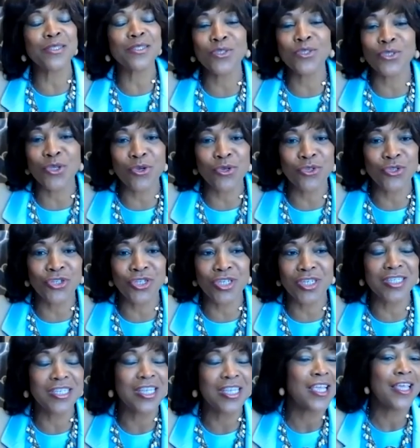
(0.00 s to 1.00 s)

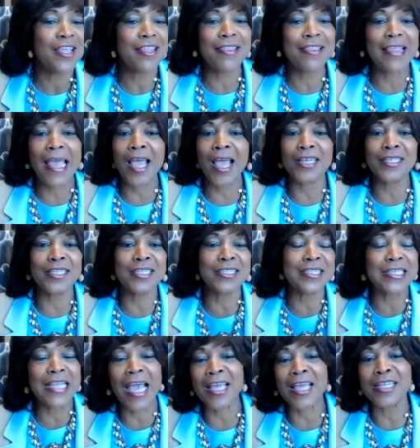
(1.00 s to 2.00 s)
assertion that it's
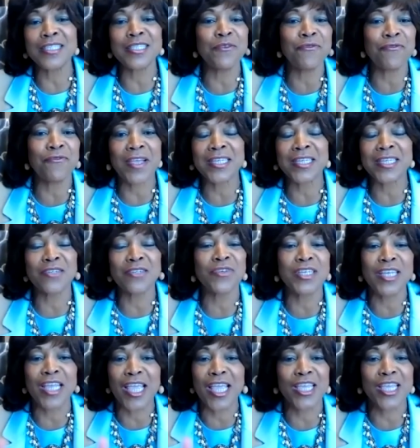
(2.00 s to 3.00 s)
not as effective
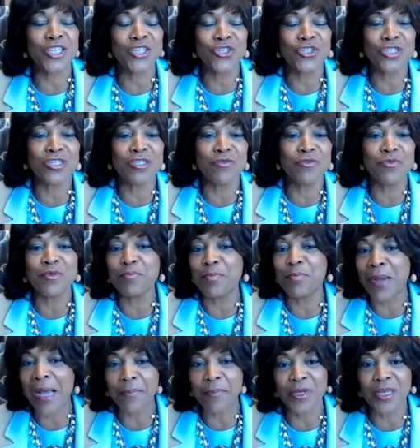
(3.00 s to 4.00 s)
in Asian
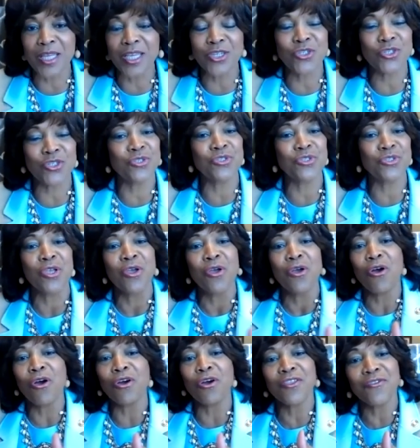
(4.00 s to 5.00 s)
populations,
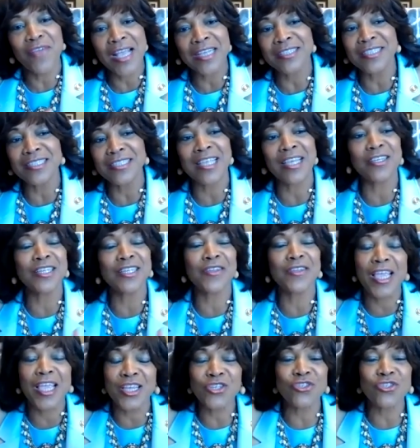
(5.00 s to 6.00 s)
or the vaccines are in
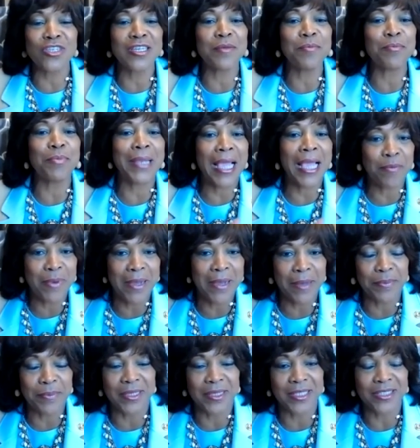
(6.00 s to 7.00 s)
Asian and Black
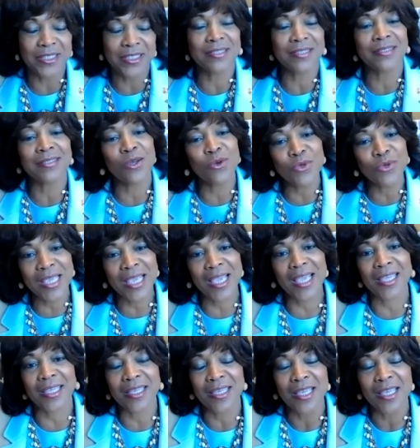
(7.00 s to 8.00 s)
populations.
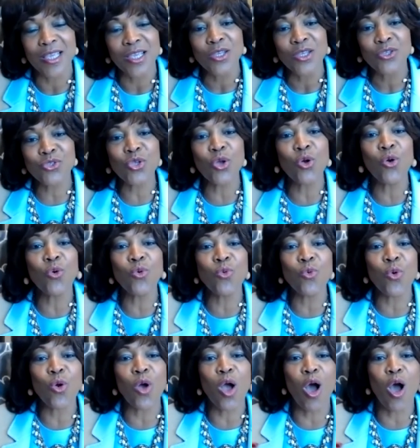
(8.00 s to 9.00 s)
Okay, so
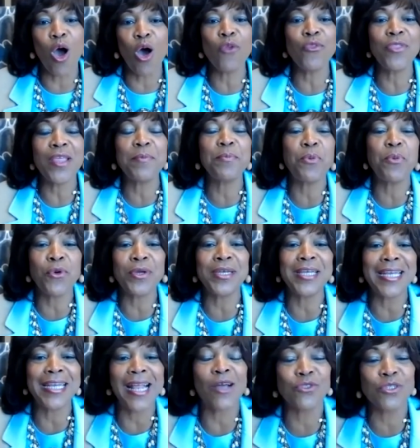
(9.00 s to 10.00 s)
all they
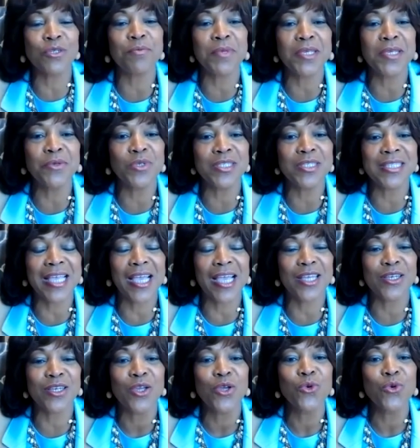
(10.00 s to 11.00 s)
pointed out to me was
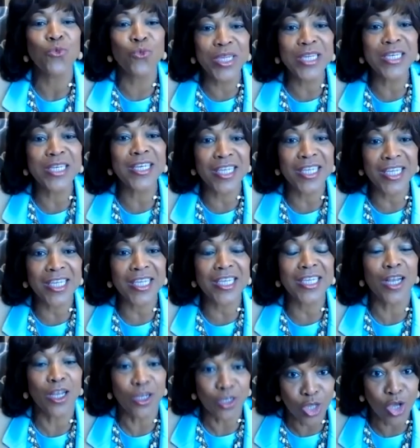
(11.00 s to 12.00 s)
that we
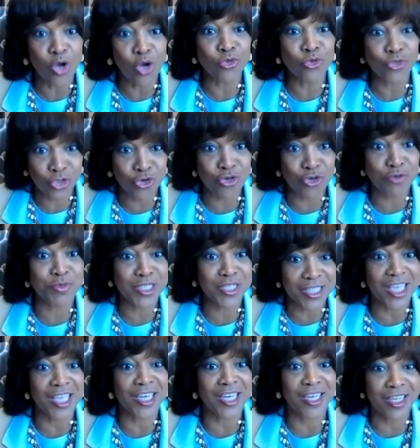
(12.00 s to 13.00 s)
need a long-term
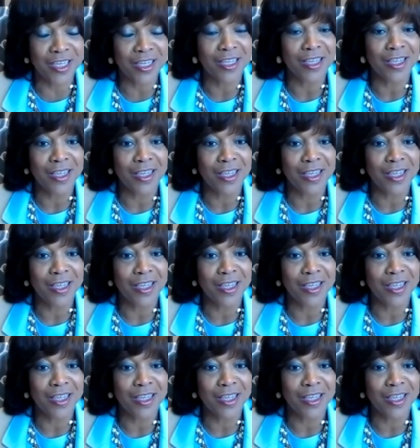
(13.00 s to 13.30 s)
study